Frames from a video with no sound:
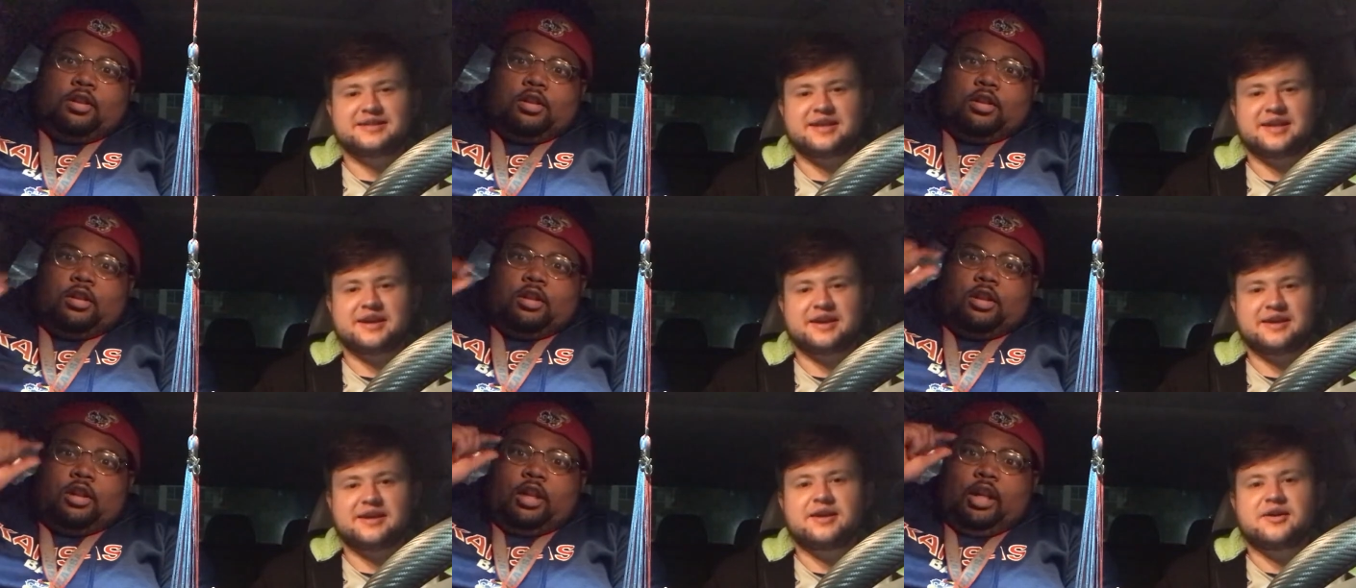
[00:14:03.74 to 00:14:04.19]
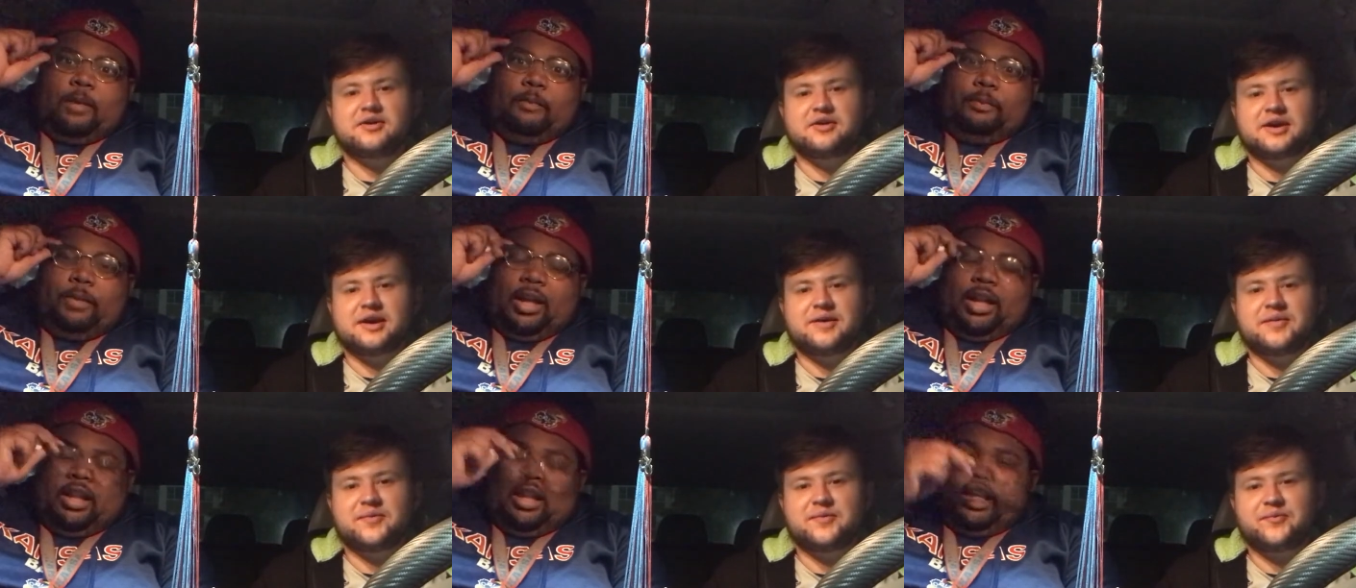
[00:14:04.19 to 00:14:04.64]
Speaker 1: okay. I
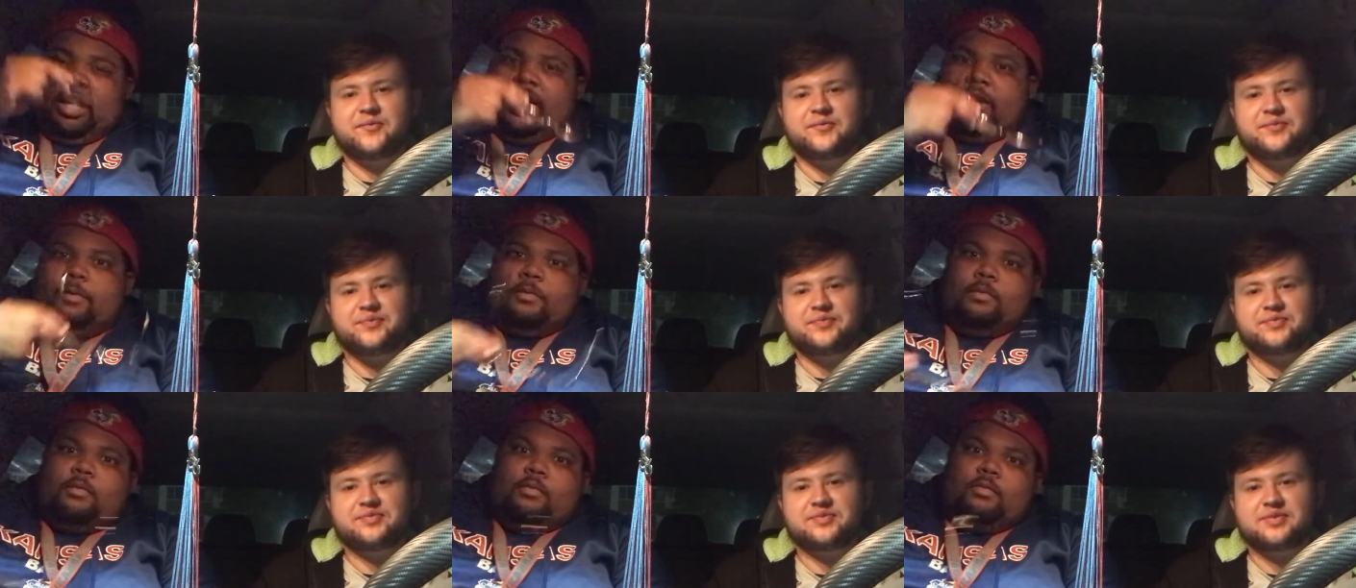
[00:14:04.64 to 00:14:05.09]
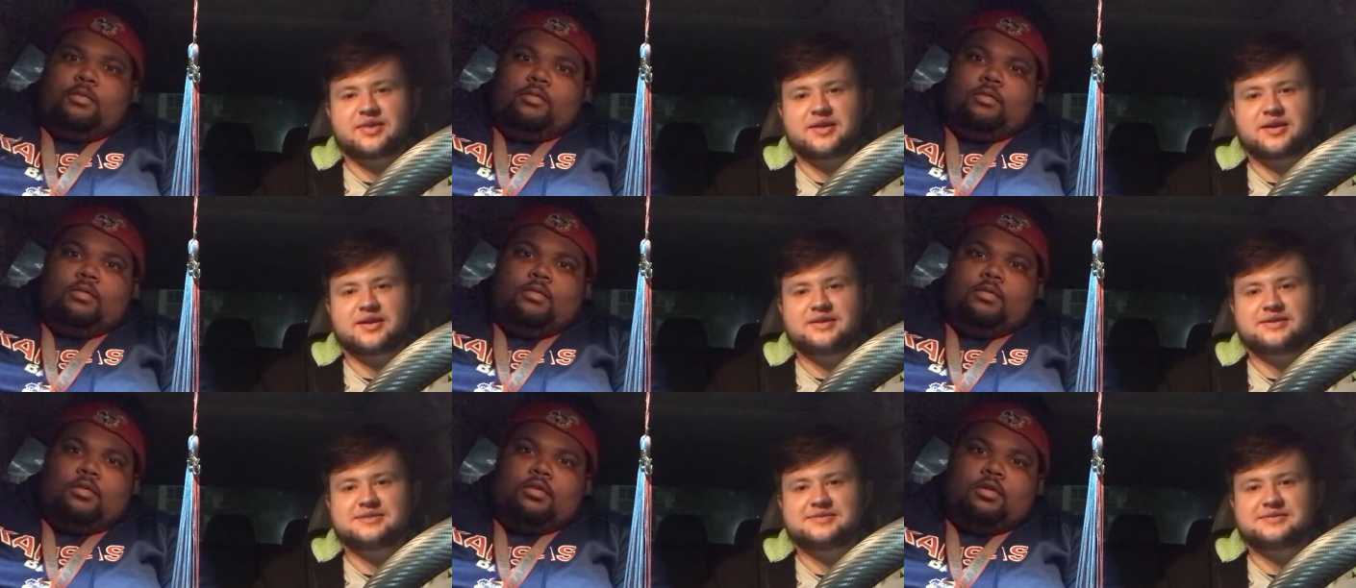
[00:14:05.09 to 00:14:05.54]
mean that.
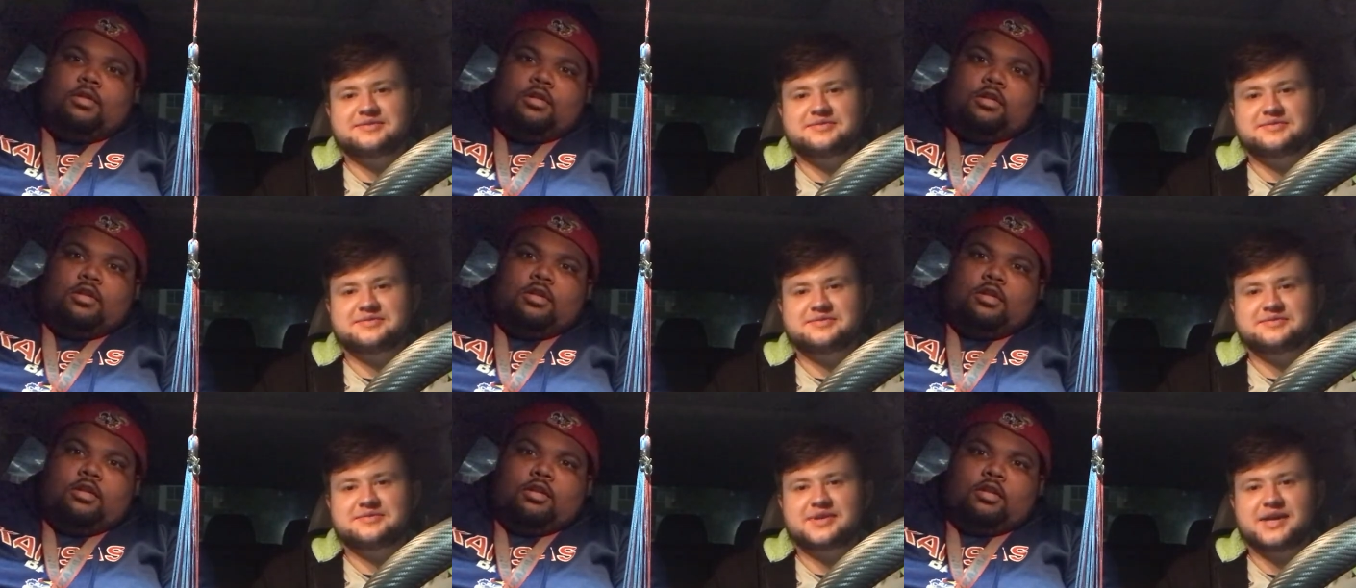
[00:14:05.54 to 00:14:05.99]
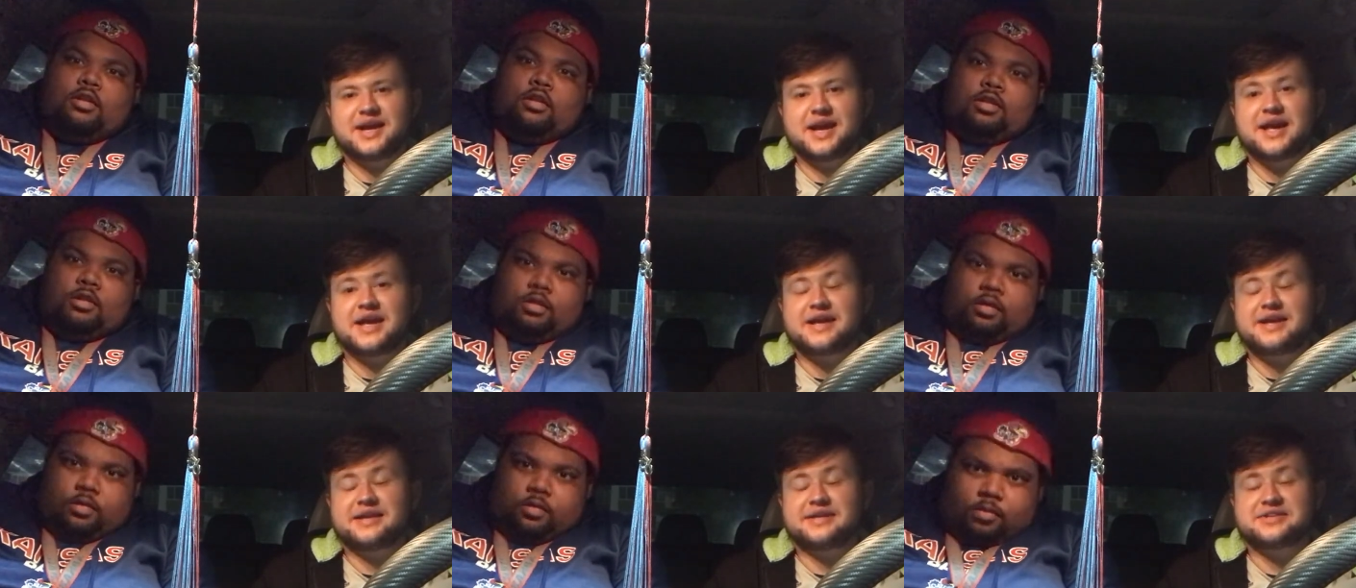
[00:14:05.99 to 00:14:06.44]

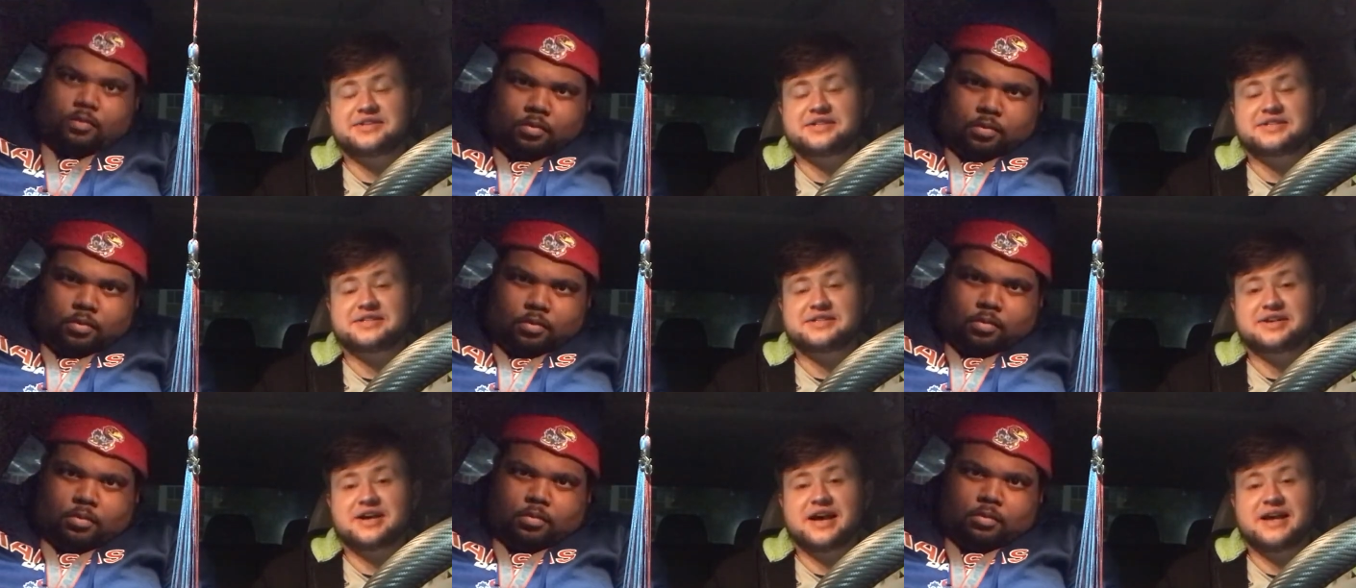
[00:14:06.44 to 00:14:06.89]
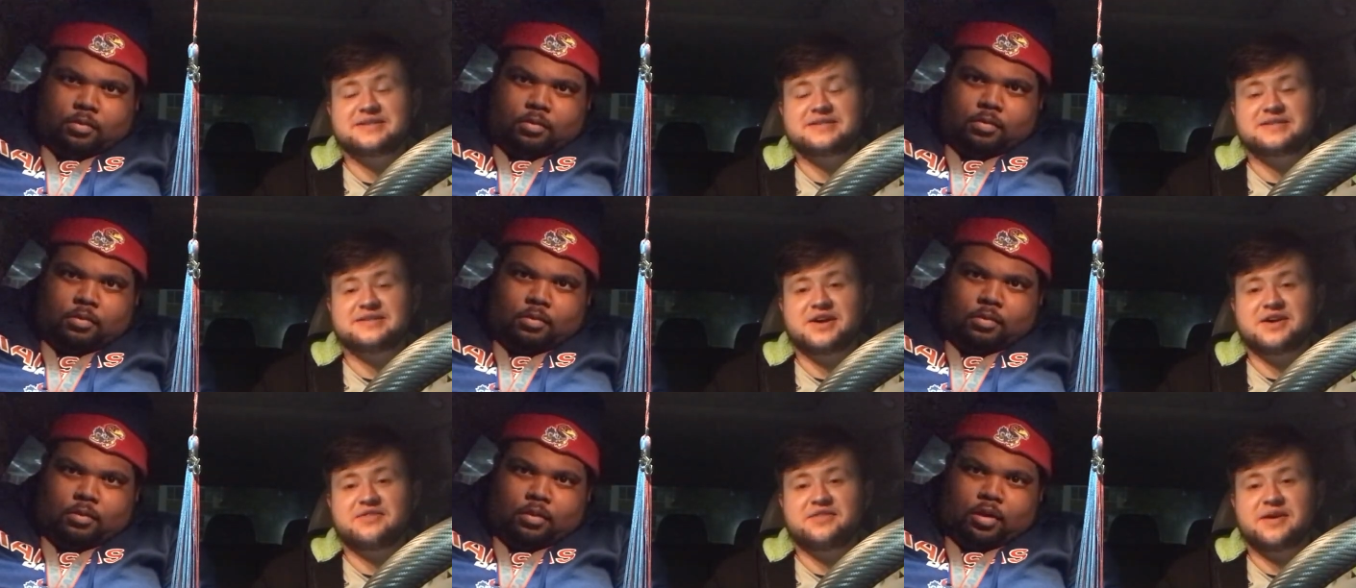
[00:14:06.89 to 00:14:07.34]
Hey, he took his
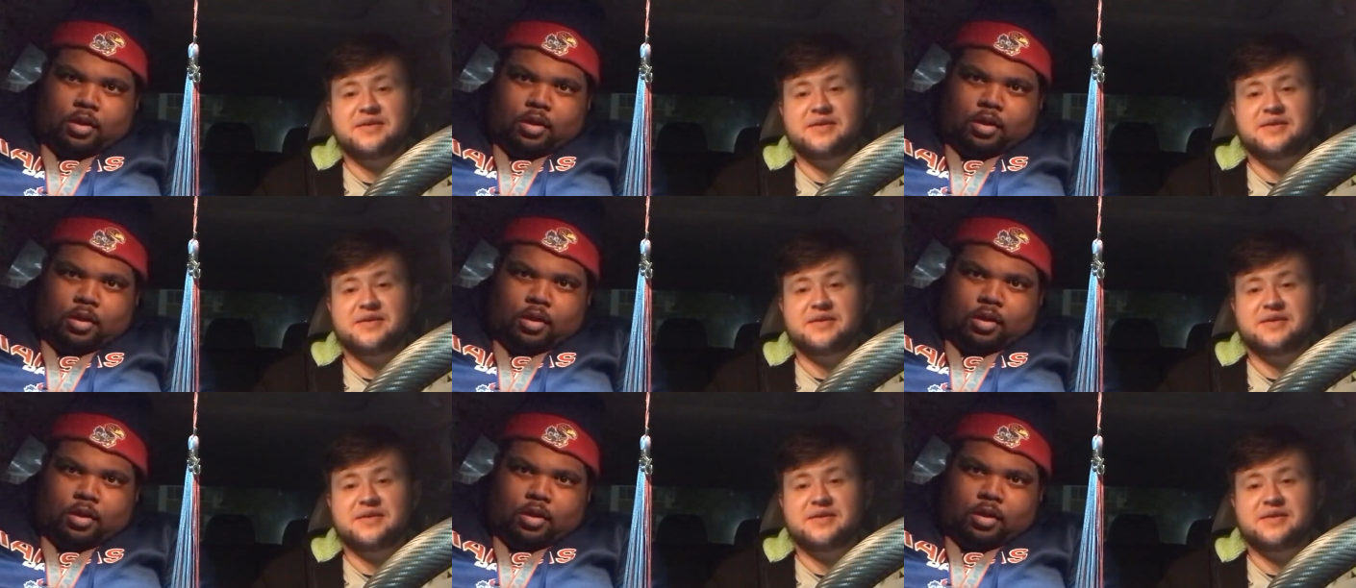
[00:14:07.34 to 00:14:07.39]
glasses off.